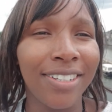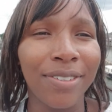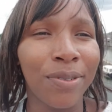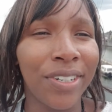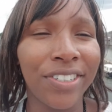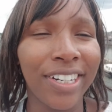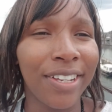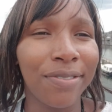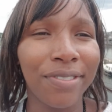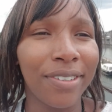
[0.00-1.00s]
wondering
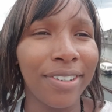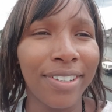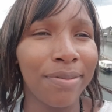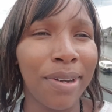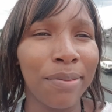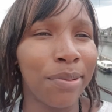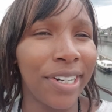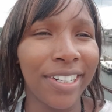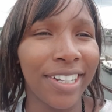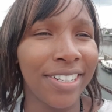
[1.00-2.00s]
if my
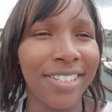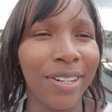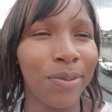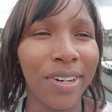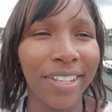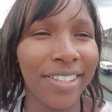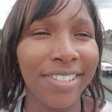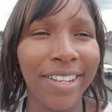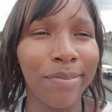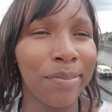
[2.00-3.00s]
brain can still work the
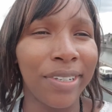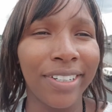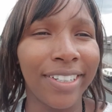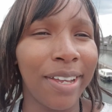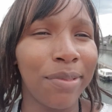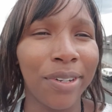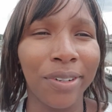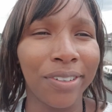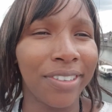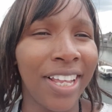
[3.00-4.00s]
same. I mean,
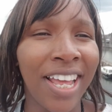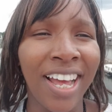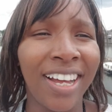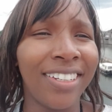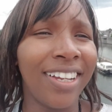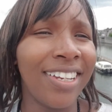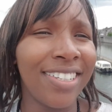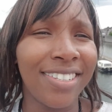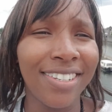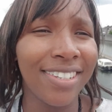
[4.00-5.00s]
chemical
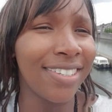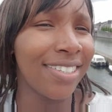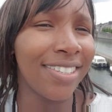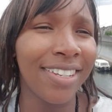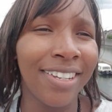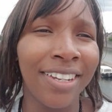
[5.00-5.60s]
analysis.